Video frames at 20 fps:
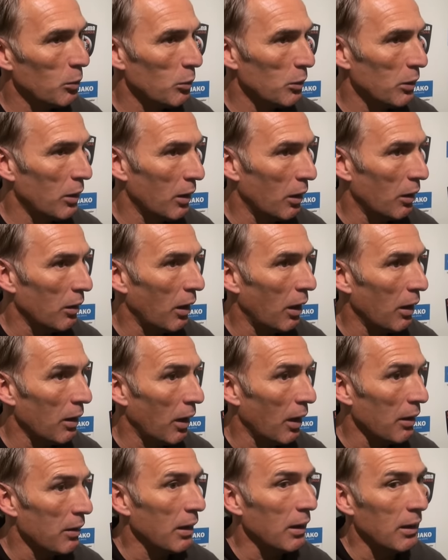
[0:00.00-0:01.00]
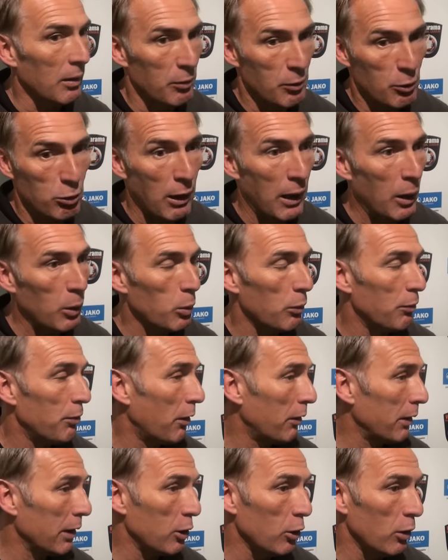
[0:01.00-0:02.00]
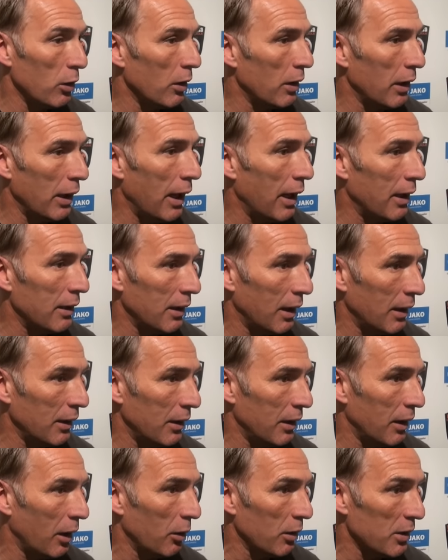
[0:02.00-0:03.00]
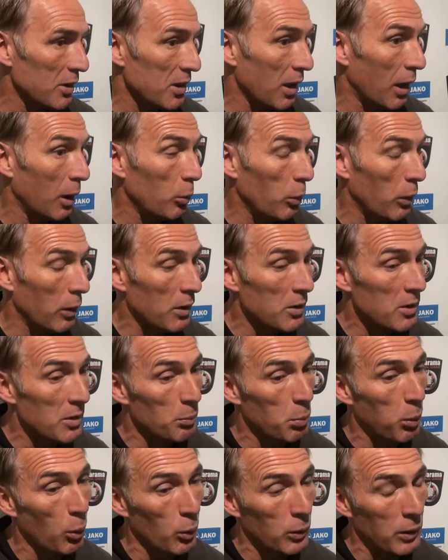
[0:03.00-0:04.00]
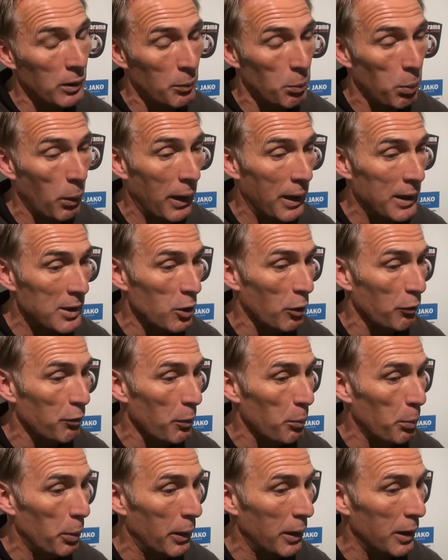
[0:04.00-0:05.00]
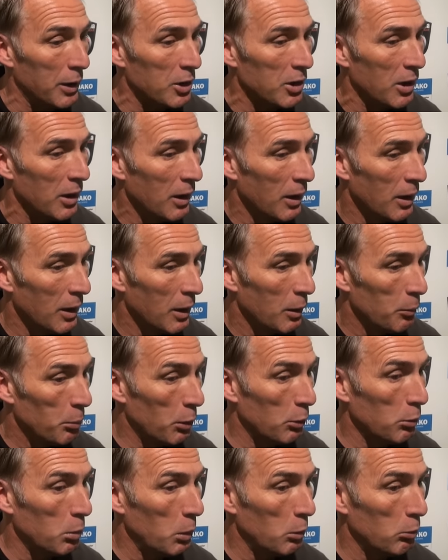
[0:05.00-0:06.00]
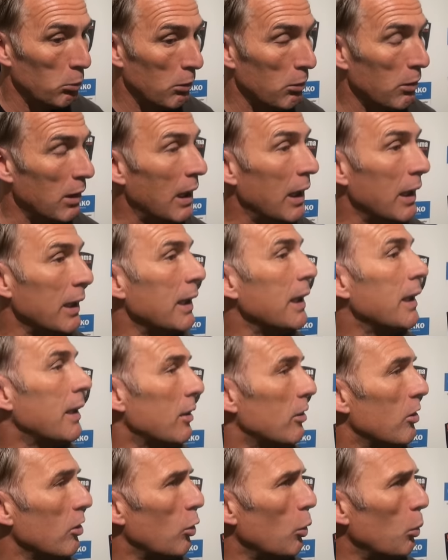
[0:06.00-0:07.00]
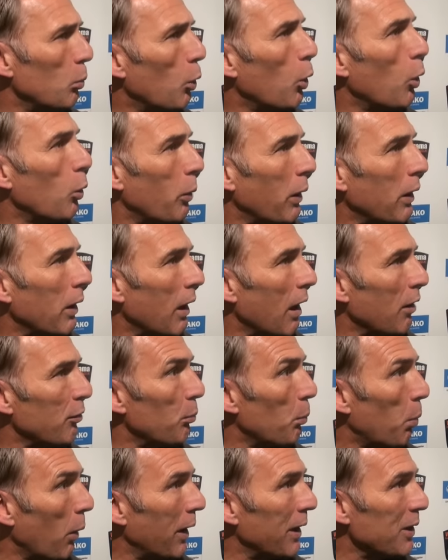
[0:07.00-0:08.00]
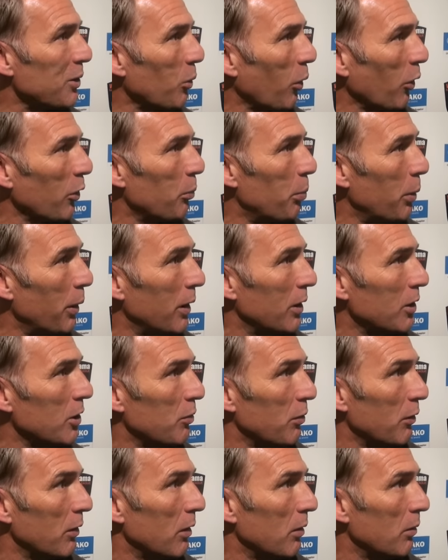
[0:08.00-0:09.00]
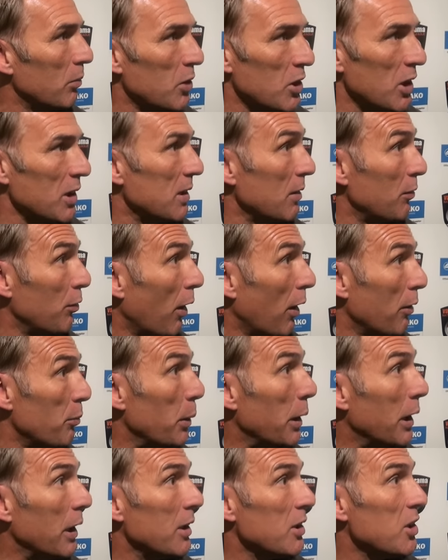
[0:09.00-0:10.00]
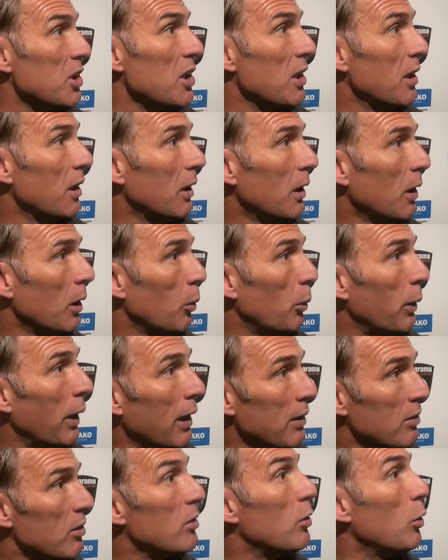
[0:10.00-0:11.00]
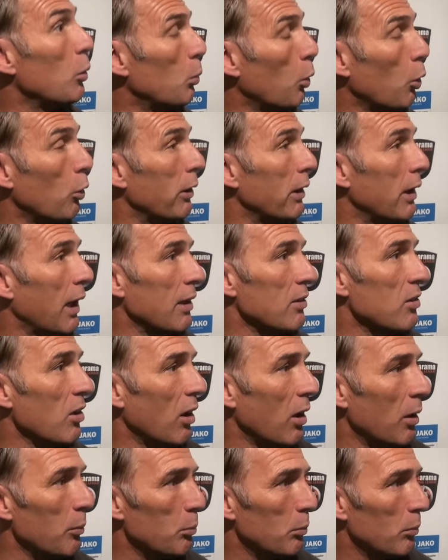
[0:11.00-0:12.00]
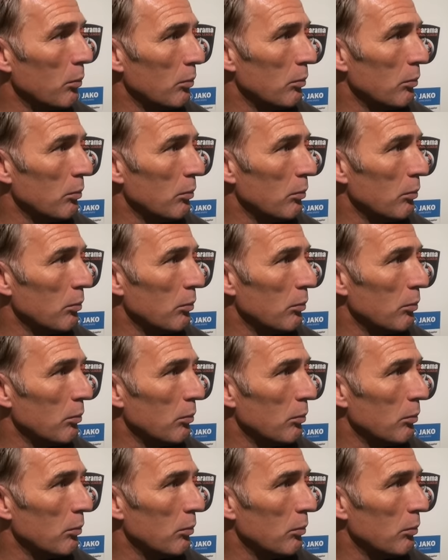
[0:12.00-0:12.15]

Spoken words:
You know, I think the crowd were very good at the end. They, you know, stayed with us, applauded the players off the pitch. But we really needed to do more when 11 players were on the pitch for 65 minutes. We had to do more in that time.